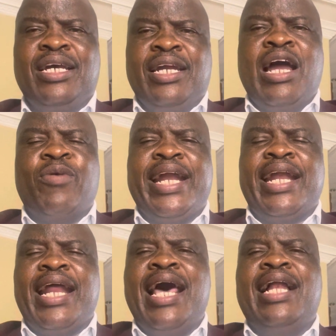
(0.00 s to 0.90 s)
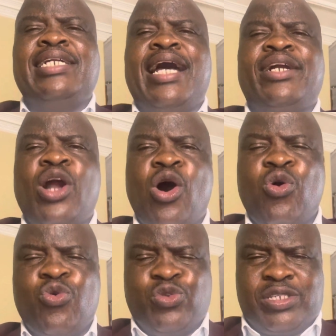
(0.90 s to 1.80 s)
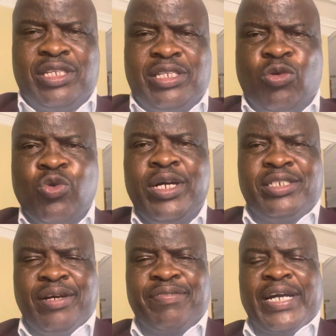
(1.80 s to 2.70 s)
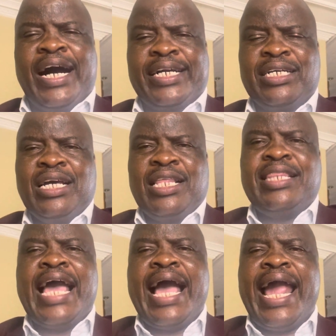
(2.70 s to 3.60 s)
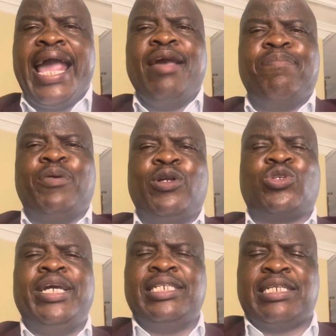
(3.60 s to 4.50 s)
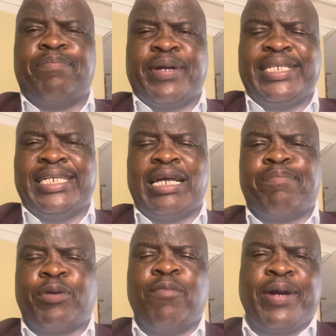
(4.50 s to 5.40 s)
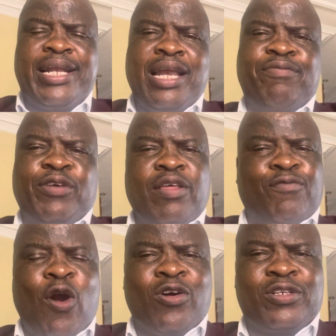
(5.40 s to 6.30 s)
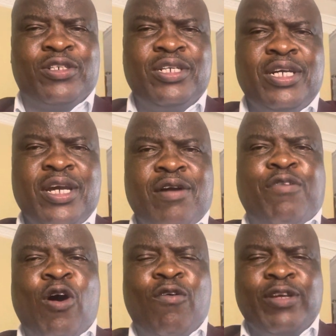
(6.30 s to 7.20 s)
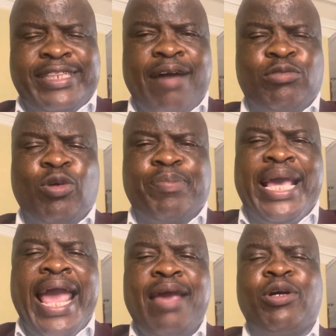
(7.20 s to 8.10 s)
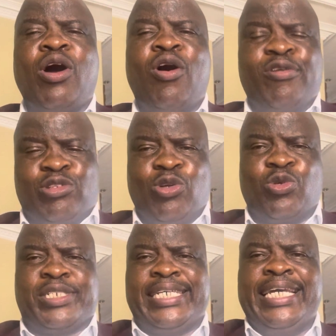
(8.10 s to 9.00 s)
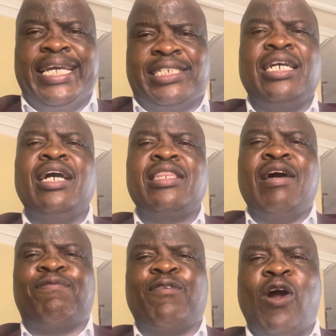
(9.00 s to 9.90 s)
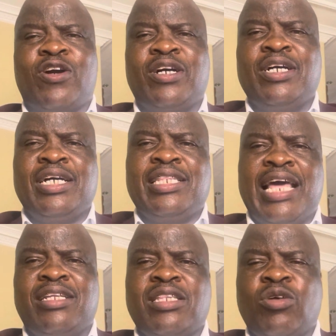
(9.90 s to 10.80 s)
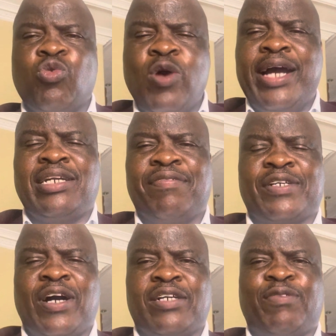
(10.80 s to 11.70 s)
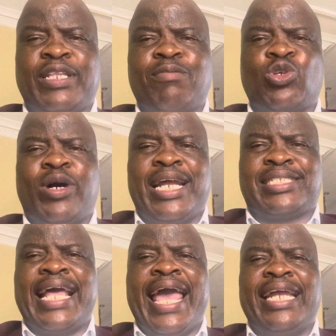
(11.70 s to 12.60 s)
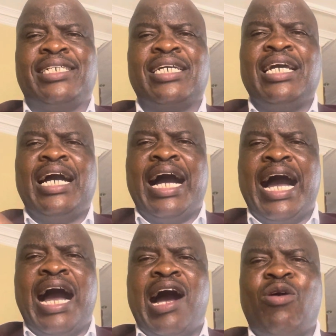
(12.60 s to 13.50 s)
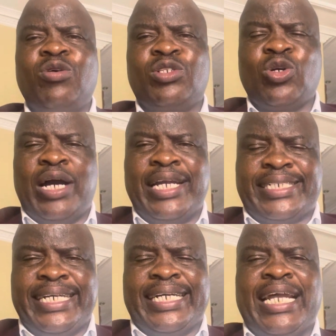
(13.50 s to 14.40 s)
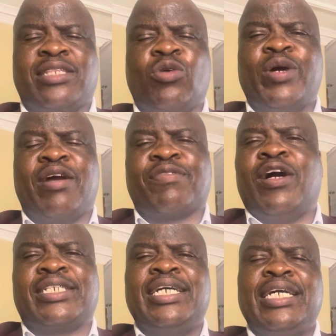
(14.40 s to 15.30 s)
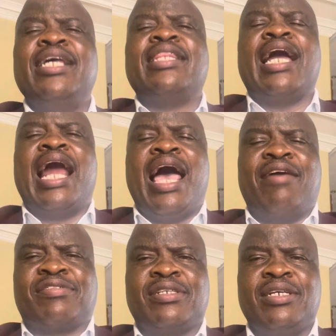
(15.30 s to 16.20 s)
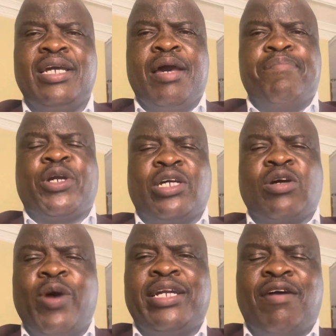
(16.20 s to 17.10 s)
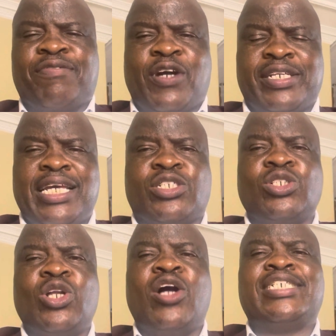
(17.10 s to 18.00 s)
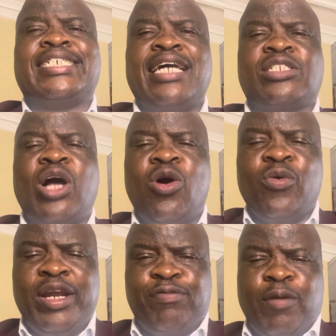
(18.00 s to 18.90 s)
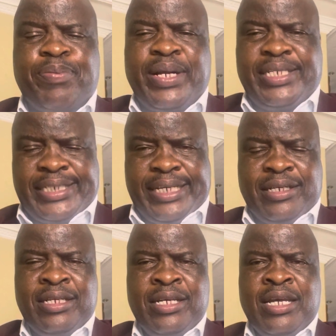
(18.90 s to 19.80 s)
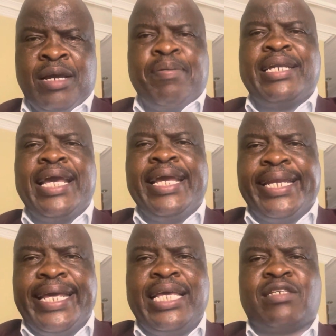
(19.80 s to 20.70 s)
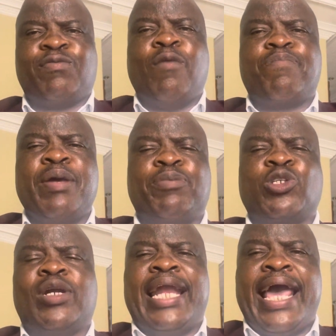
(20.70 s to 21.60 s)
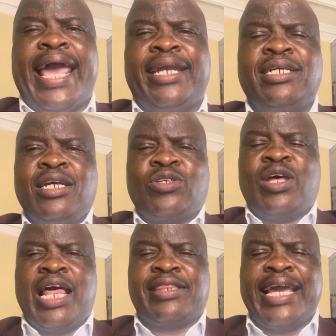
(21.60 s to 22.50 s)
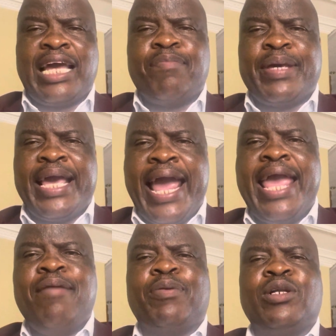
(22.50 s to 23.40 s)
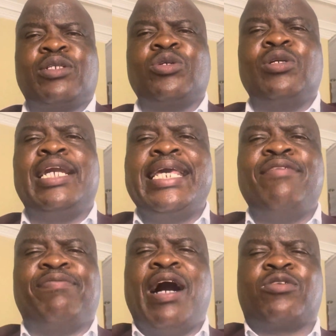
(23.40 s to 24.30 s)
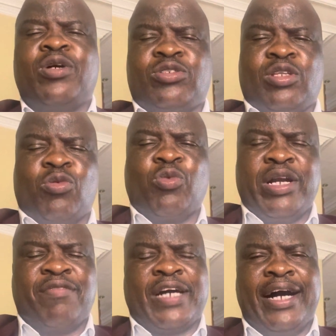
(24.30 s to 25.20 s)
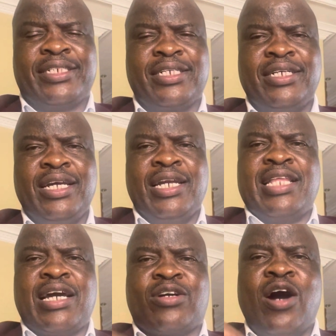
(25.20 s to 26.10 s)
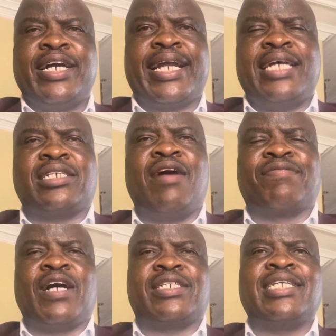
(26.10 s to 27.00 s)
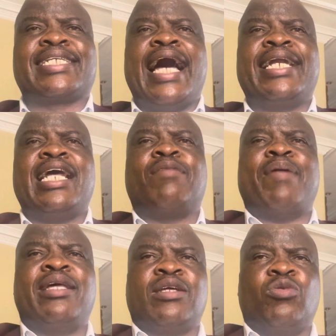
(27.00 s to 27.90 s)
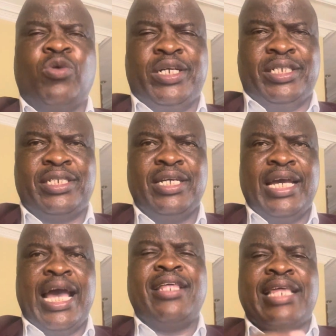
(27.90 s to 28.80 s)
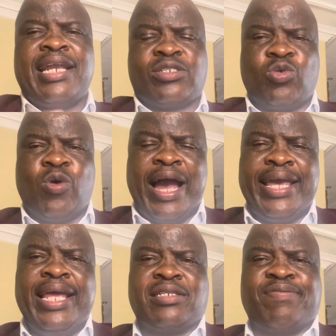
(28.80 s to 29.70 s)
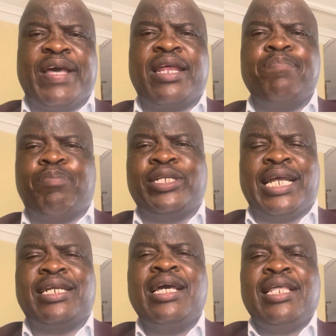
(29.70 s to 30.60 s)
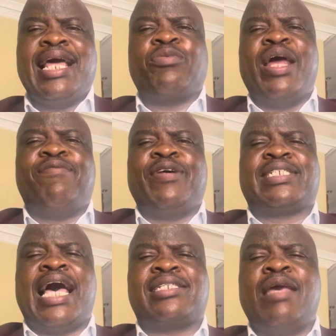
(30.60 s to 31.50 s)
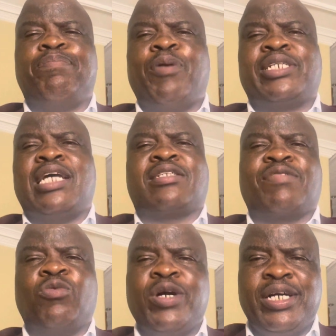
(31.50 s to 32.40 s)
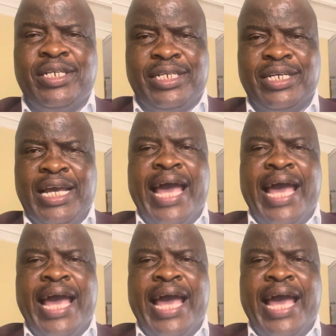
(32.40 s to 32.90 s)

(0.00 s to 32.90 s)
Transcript: Now, when an elder knows the word of God, they are able to interpret it appropriately for the flock. For them to be able also to teach the flock the word of God, for them to understand how to articulate the word of God in their lives. Because the word of God is not just only for preaching, but it is for people to learn so that they can be able to live according to the word of God. Now, the congregation of God is guarded by the word. And that is why it is very important that we emphasize the importance of the word.